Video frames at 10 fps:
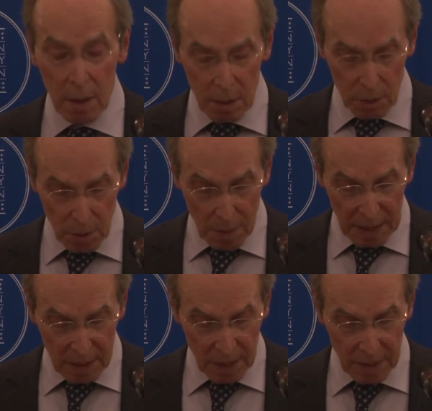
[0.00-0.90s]
So
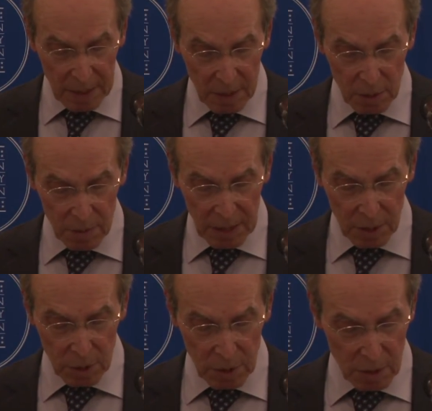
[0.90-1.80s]
humanitarian
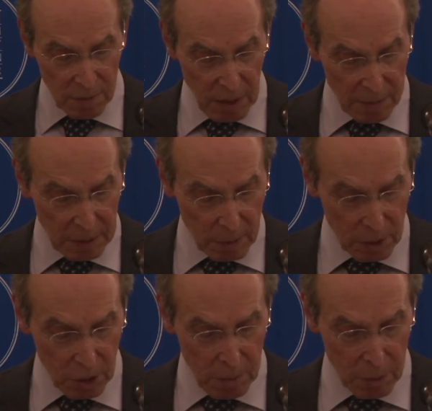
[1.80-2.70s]
interventions involving
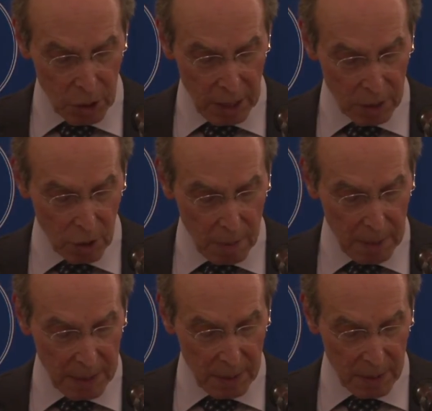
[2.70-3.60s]
regime change are
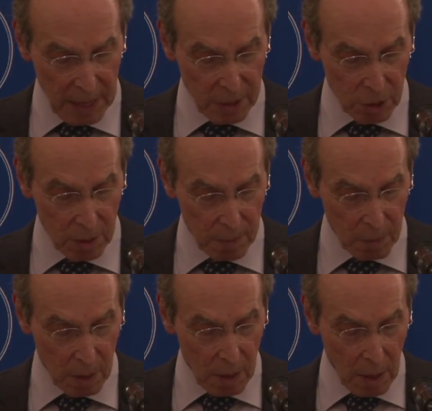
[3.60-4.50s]
by their nature
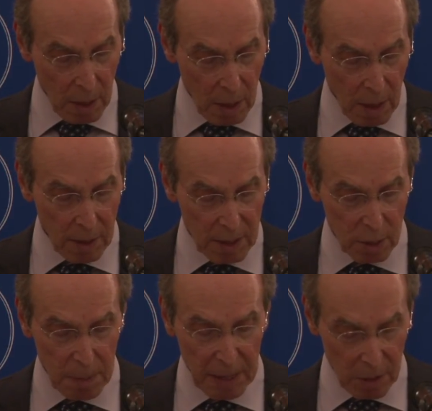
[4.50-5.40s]

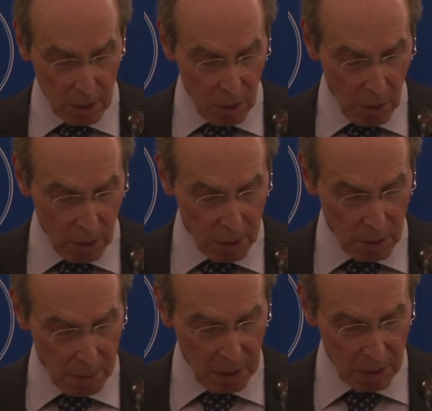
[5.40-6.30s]
unexpected calls
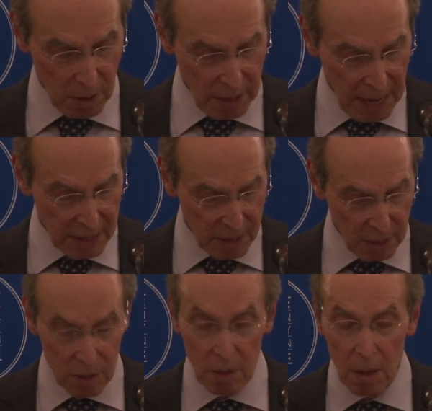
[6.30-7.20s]
on military
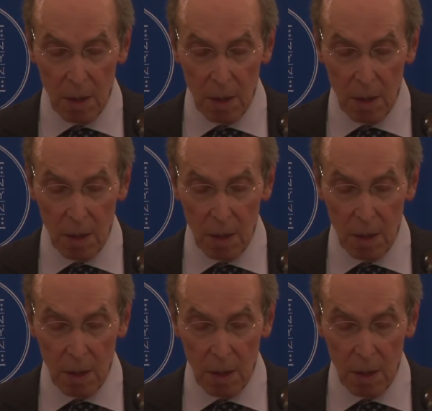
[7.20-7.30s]
assets,